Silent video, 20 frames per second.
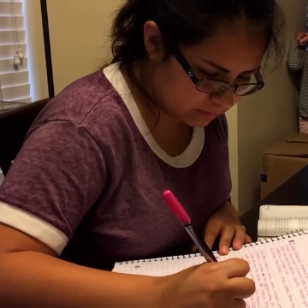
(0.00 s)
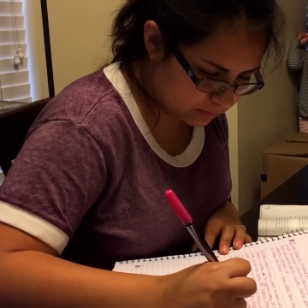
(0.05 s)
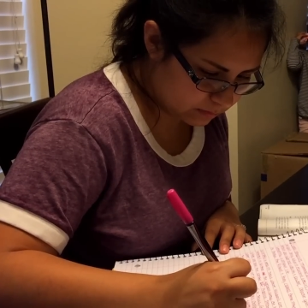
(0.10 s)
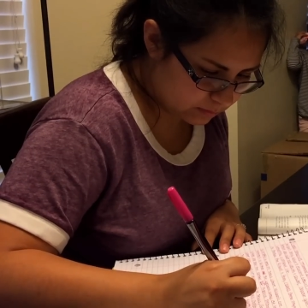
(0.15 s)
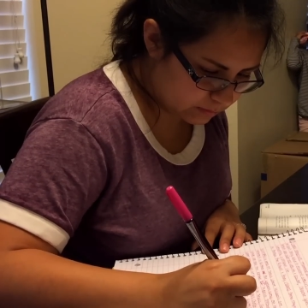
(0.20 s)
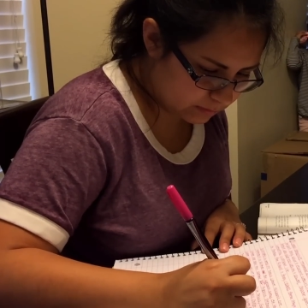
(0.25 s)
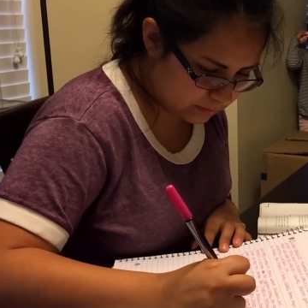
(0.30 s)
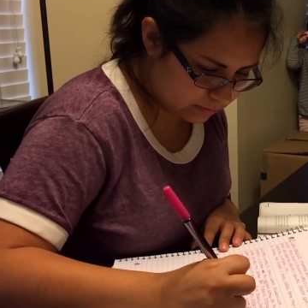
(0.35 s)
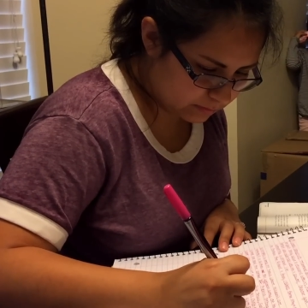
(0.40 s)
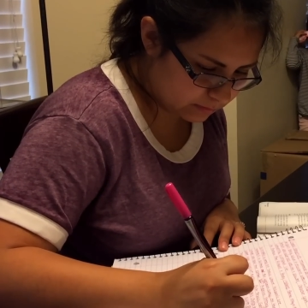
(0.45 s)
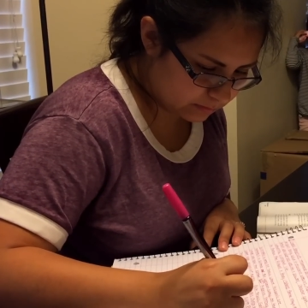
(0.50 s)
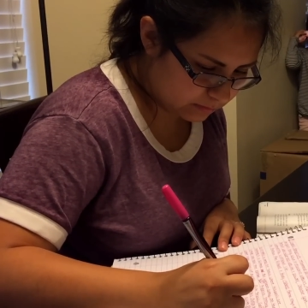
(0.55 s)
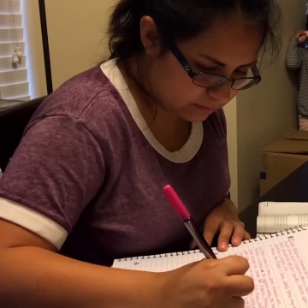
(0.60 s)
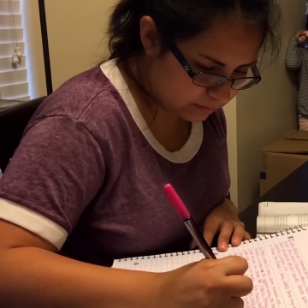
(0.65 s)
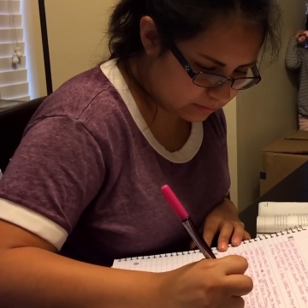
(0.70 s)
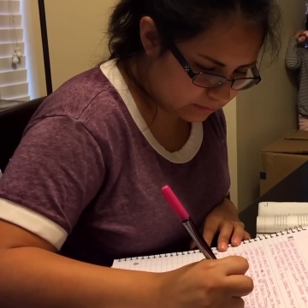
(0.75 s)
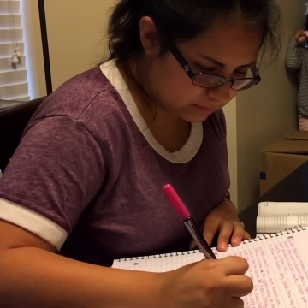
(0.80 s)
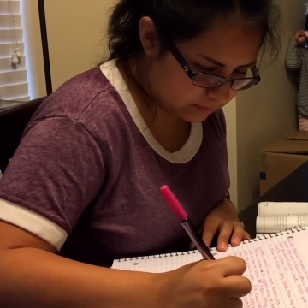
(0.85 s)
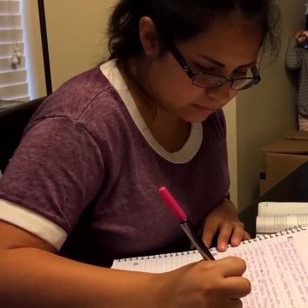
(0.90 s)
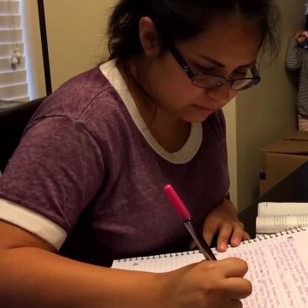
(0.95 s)
I wish I was
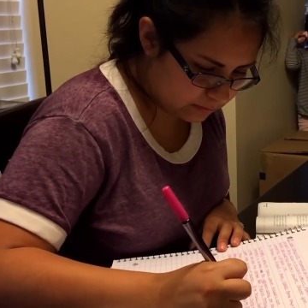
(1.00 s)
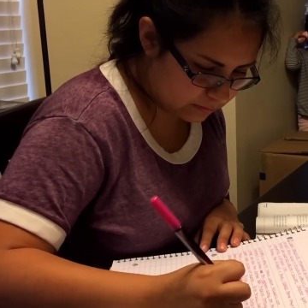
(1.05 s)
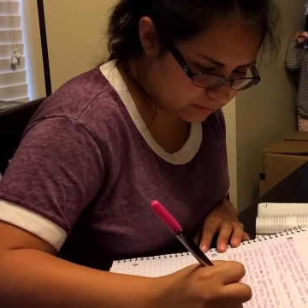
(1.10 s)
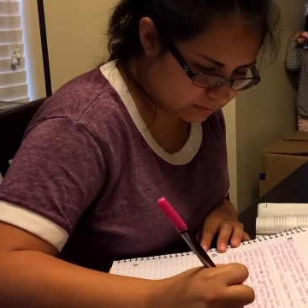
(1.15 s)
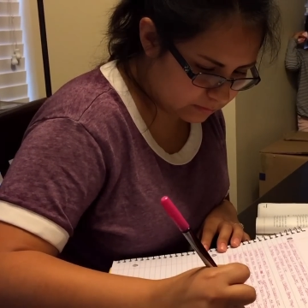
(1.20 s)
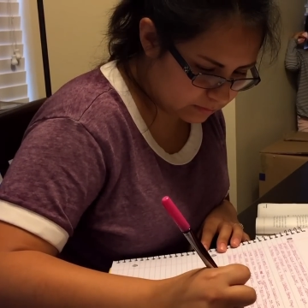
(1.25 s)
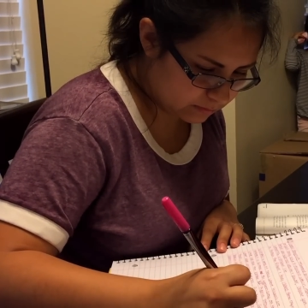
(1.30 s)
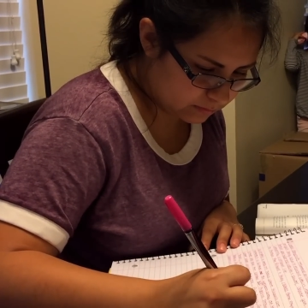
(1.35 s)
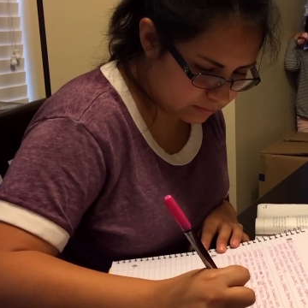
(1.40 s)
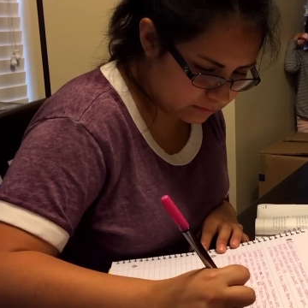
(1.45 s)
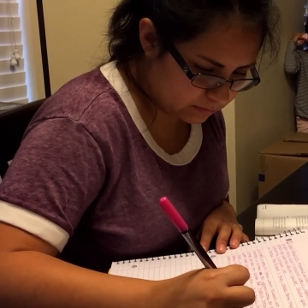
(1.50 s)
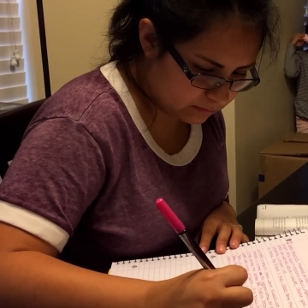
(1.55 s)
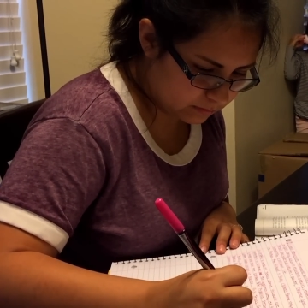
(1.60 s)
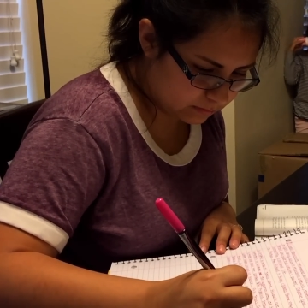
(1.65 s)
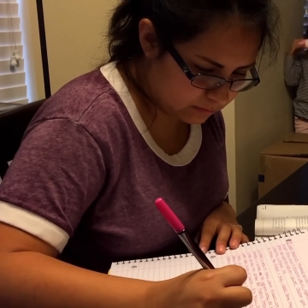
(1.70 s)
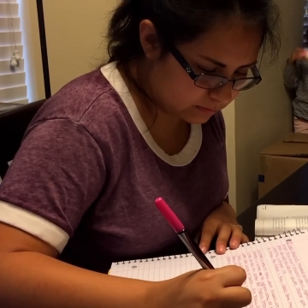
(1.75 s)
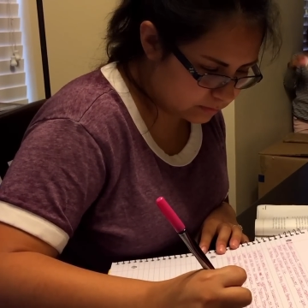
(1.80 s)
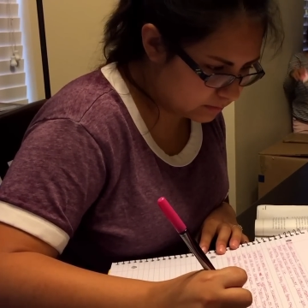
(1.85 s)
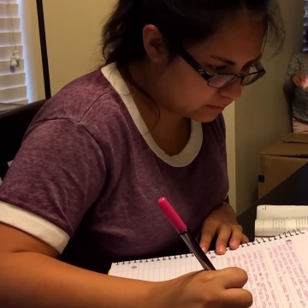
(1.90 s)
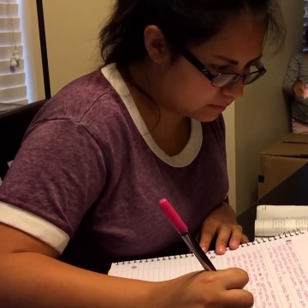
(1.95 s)
as smart as her and
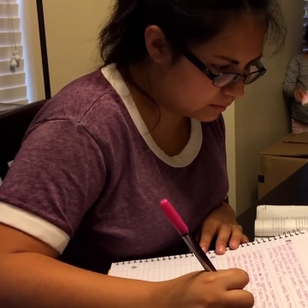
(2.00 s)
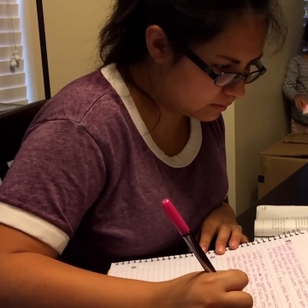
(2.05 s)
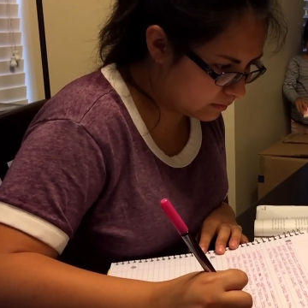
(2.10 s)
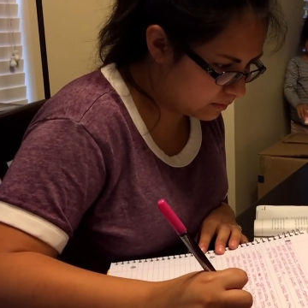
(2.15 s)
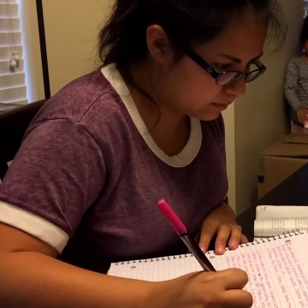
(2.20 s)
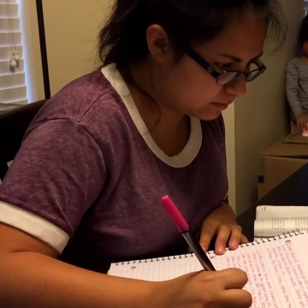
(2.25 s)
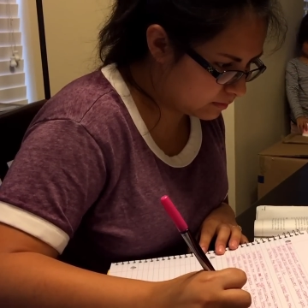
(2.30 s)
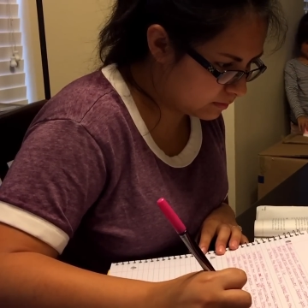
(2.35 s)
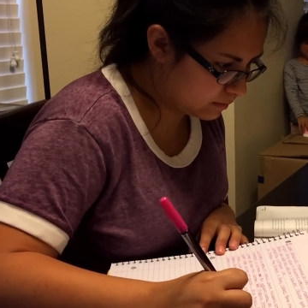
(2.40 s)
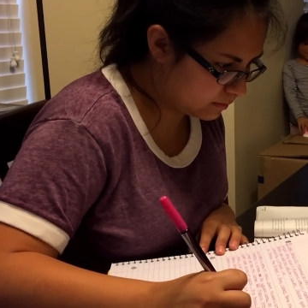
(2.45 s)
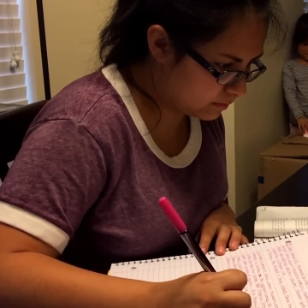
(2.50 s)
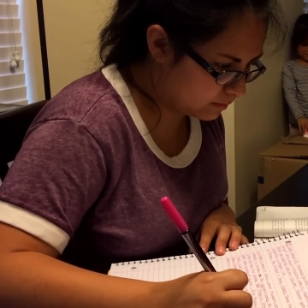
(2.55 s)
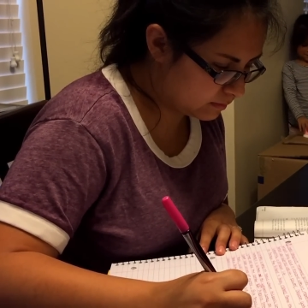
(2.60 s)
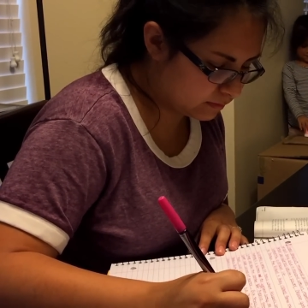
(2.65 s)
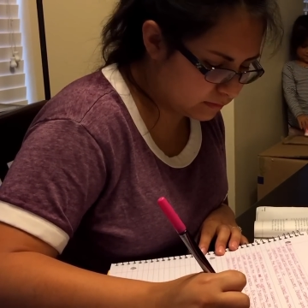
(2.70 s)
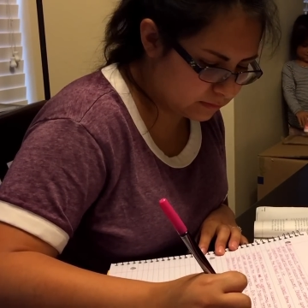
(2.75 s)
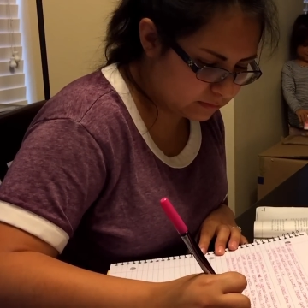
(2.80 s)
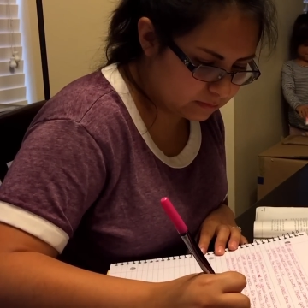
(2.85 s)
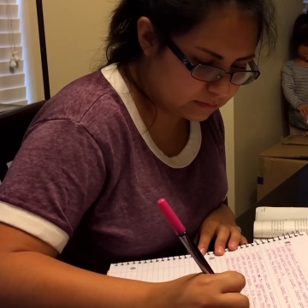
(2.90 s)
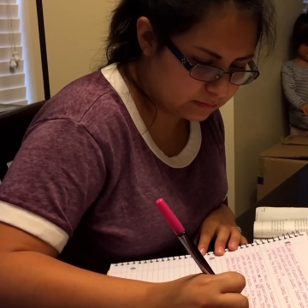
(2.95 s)
like really
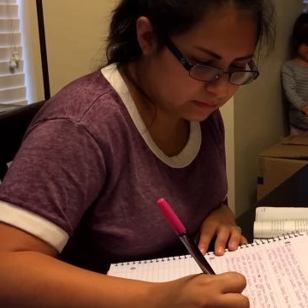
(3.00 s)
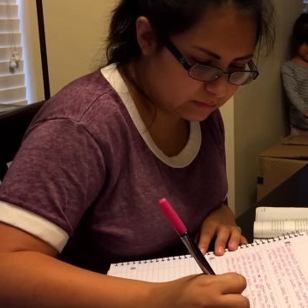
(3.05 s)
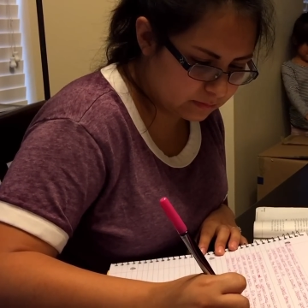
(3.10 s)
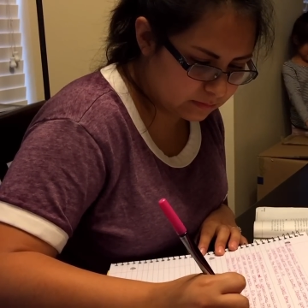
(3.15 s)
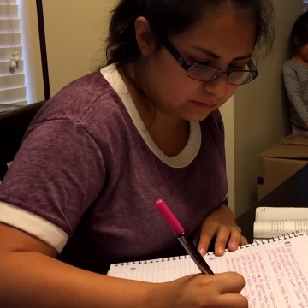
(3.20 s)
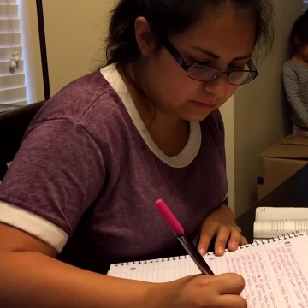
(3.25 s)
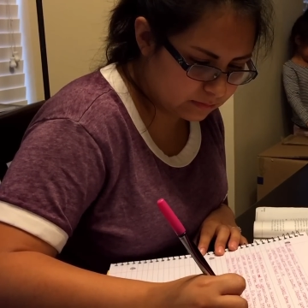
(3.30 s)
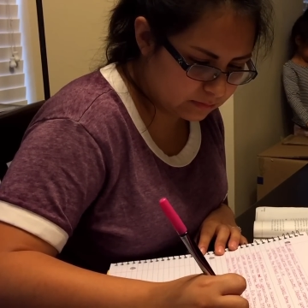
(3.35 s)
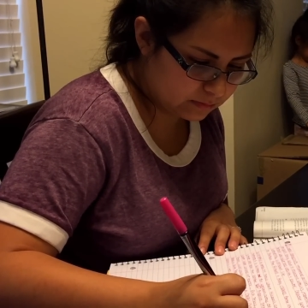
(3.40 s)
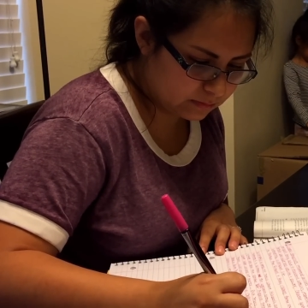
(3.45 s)
hardworking. Look at that.